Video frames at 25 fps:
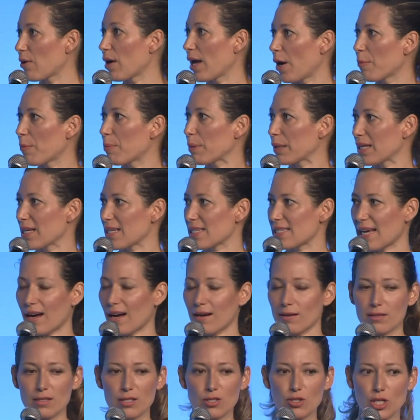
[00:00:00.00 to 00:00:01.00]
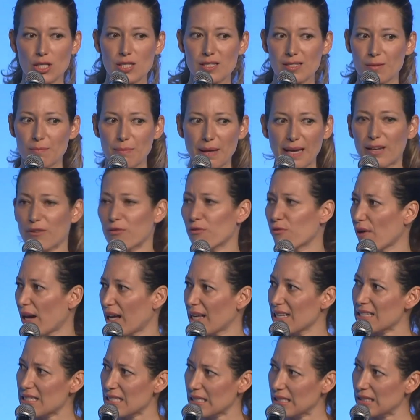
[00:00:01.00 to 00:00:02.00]
helping us out just to make
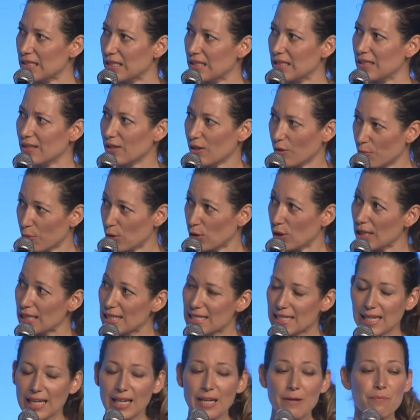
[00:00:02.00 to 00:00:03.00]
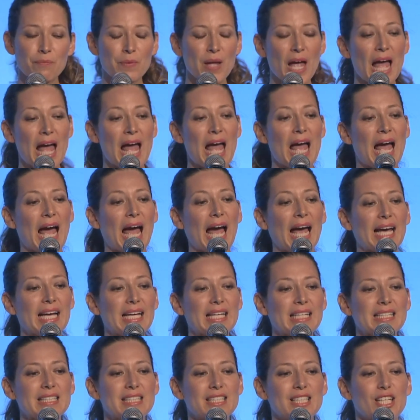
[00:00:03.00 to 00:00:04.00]
friends in the community.
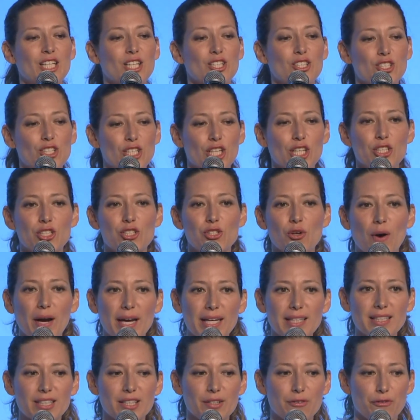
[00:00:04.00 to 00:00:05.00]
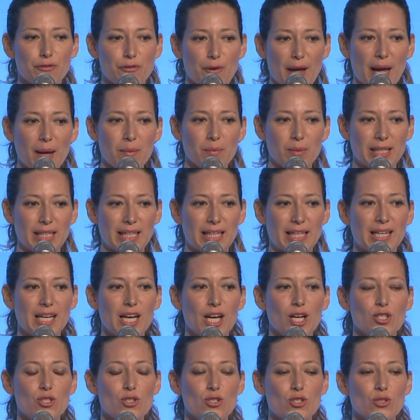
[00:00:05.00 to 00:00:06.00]
And she joined their family
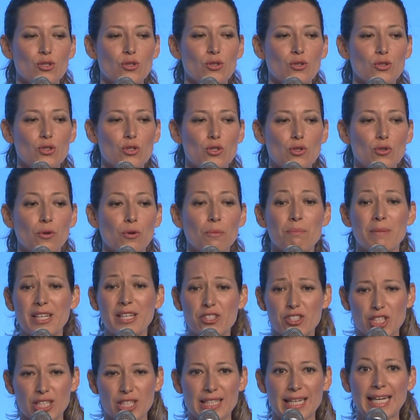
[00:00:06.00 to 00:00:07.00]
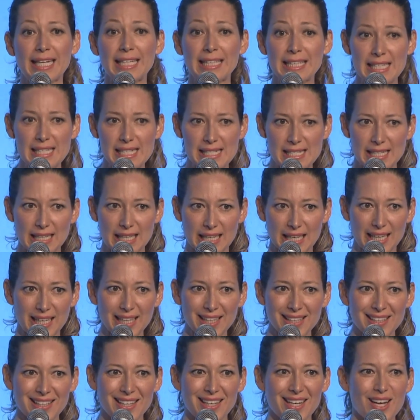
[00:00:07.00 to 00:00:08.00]
to do mission in the
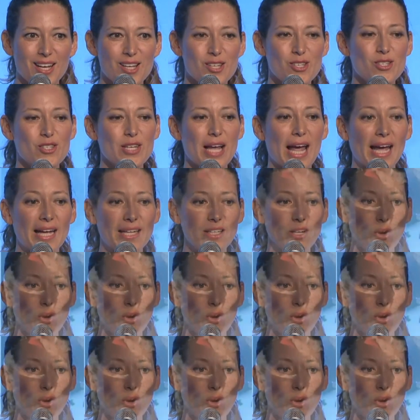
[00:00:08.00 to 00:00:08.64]
city and